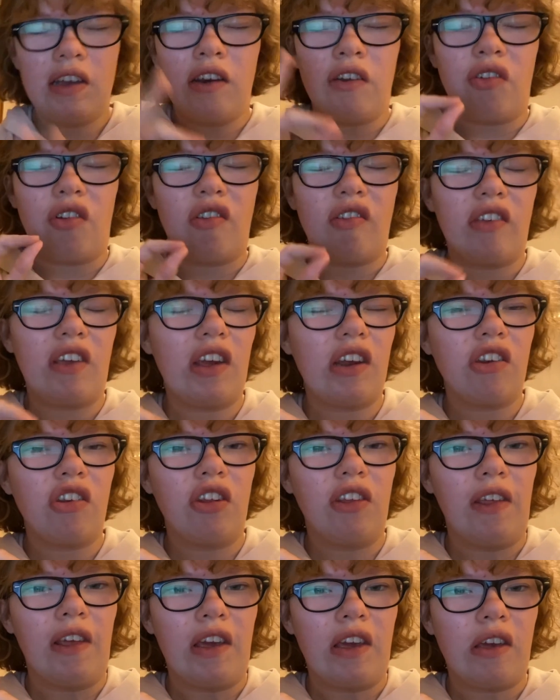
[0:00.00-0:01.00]
just get
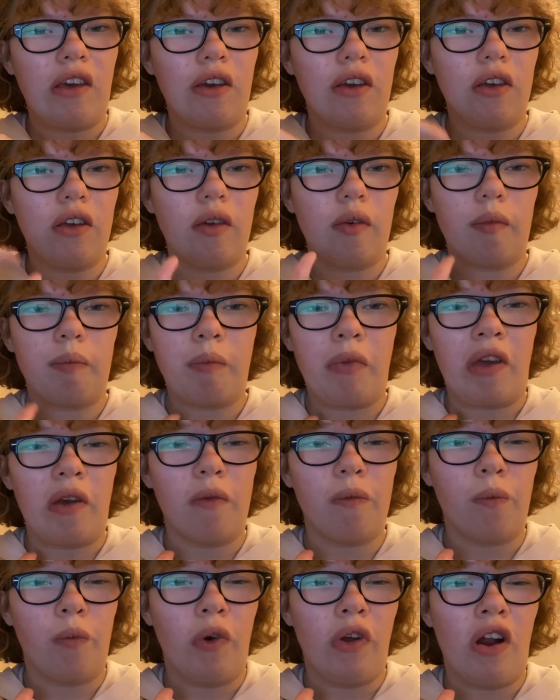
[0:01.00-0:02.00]
to
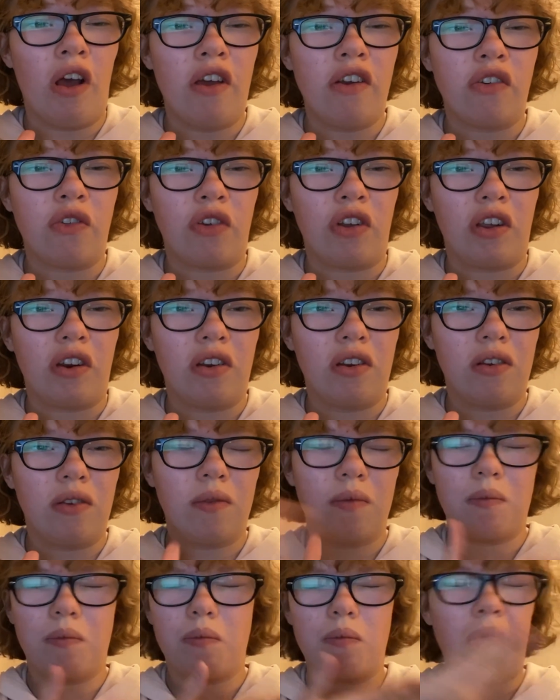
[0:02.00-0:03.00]
100,
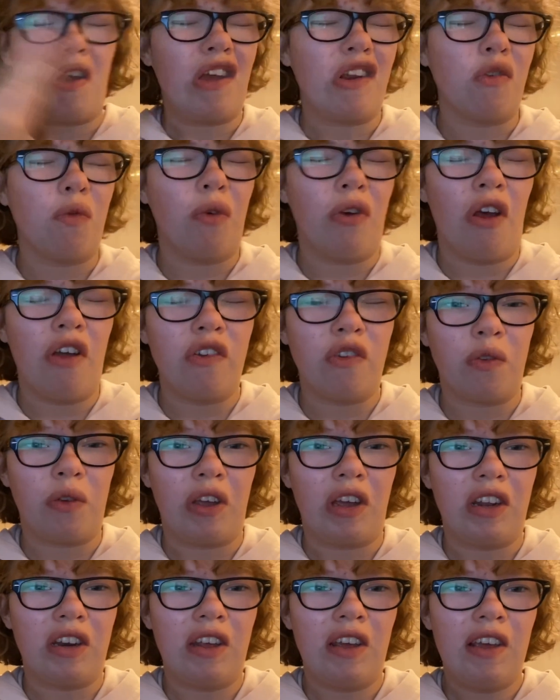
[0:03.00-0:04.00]
page
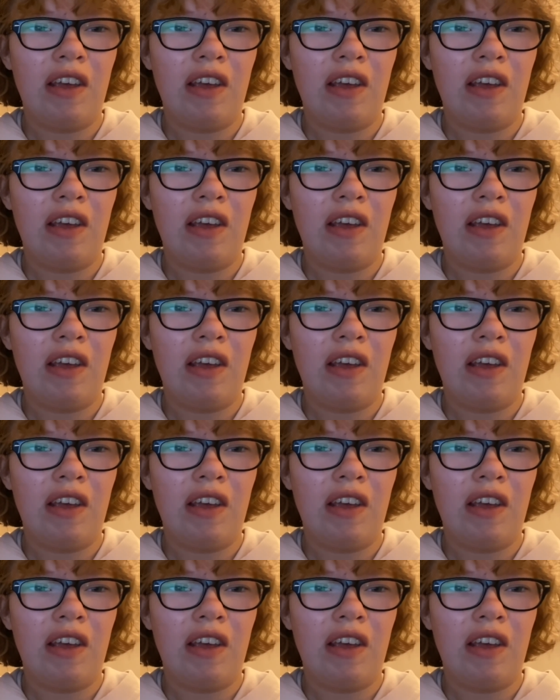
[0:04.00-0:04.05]
100,